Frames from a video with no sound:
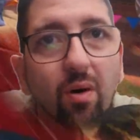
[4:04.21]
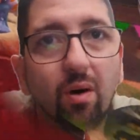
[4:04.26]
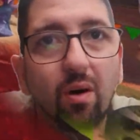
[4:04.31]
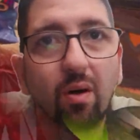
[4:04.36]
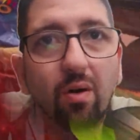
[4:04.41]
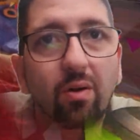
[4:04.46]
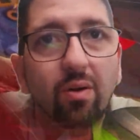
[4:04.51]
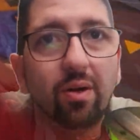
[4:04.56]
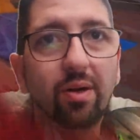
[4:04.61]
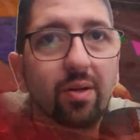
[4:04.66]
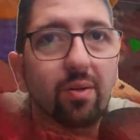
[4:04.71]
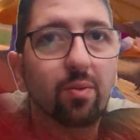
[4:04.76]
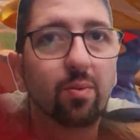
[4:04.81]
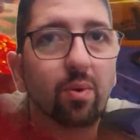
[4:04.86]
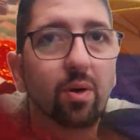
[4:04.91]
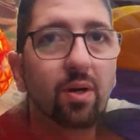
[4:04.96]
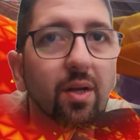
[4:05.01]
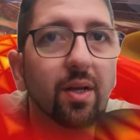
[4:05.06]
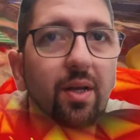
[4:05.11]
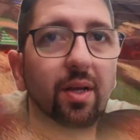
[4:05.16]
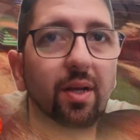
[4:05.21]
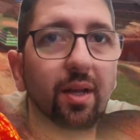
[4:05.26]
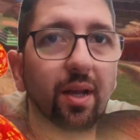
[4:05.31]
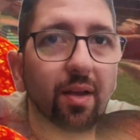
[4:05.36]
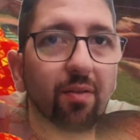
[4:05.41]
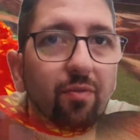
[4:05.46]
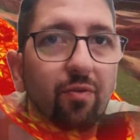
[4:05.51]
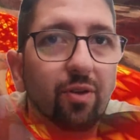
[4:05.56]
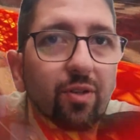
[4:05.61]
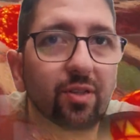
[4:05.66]
are going to want to hit
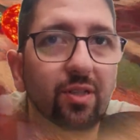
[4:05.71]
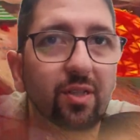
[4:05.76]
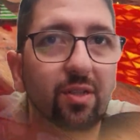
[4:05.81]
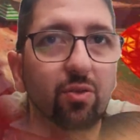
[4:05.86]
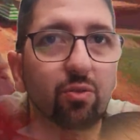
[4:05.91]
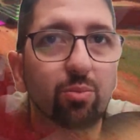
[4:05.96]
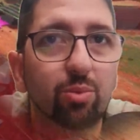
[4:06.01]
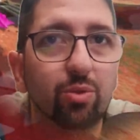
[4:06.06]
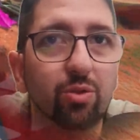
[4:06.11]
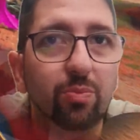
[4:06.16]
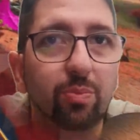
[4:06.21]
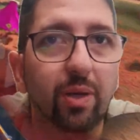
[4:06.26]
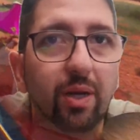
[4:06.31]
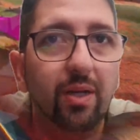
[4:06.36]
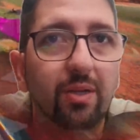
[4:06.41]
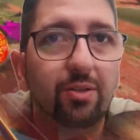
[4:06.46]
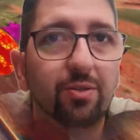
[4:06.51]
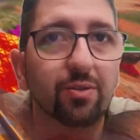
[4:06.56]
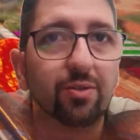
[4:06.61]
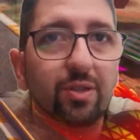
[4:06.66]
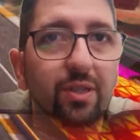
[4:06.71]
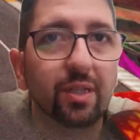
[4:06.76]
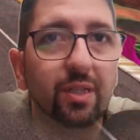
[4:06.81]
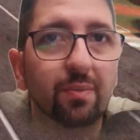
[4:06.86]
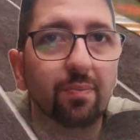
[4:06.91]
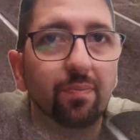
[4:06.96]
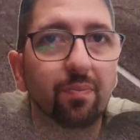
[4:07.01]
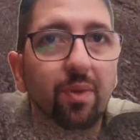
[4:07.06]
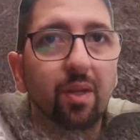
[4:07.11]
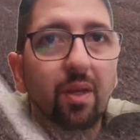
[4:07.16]
every single boost pad you see.